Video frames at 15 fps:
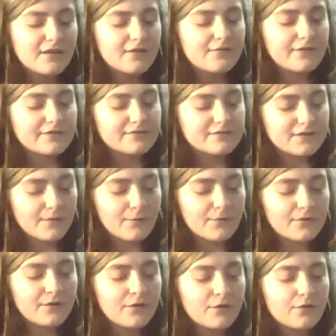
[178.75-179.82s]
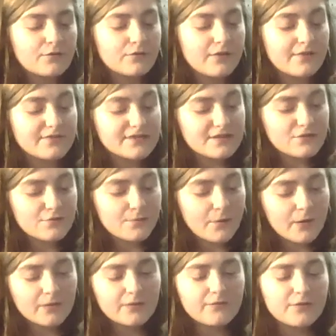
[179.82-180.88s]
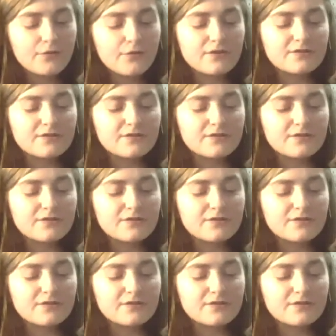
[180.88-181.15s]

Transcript: Find someone who loves each part of you and is